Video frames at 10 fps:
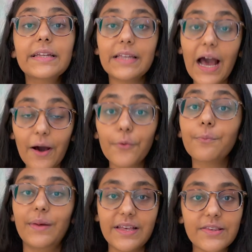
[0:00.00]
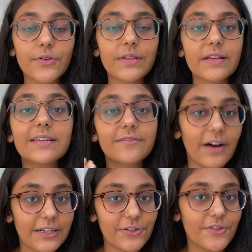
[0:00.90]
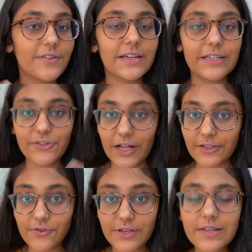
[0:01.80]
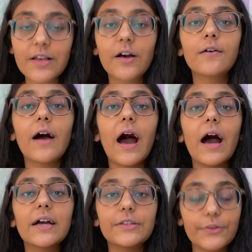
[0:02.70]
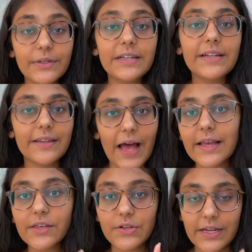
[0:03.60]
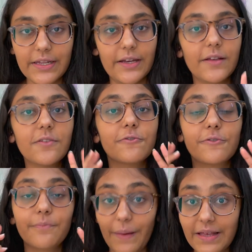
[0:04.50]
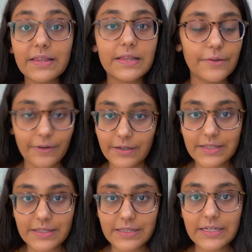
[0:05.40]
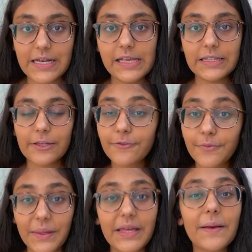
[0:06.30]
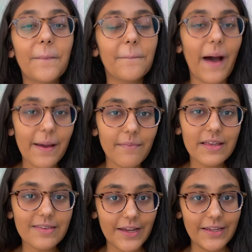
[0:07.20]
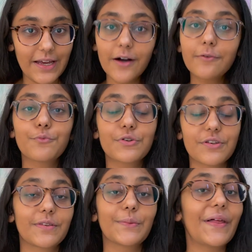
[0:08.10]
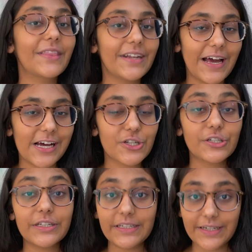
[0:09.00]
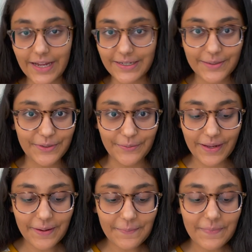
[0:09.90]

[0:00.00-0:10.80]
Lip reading: Now, based on these advantages and challenges, you need to rank your ideas from best to worst. So for me, my best idea, which is the one that I actually did end up doing,